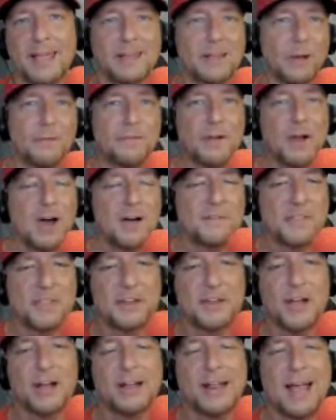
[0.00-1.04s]
and goofing off in
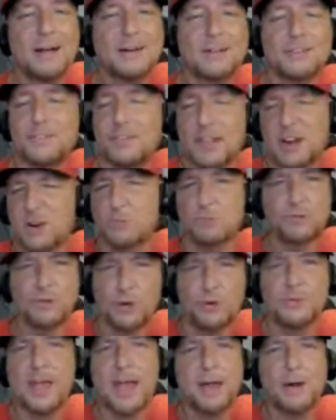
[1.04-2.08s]
the dugout, because they don't
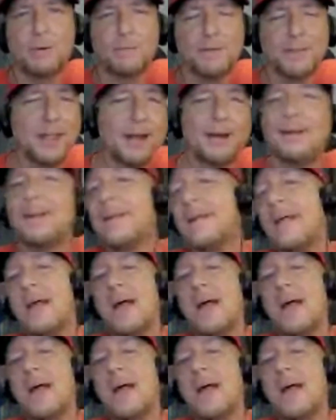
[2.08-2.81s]
do that over there.